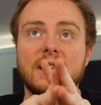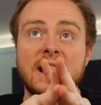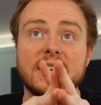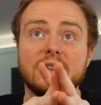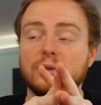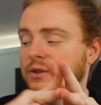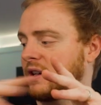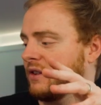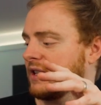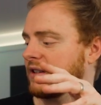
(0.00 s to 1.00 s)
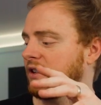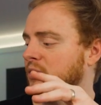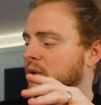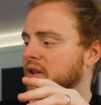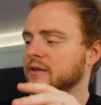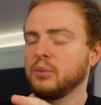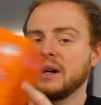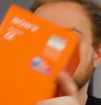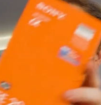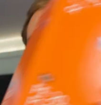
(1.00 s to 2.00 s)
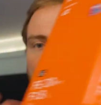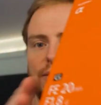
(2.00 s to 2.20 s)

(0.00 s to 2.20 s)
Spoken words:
angles, and that's kind of what this bad boy is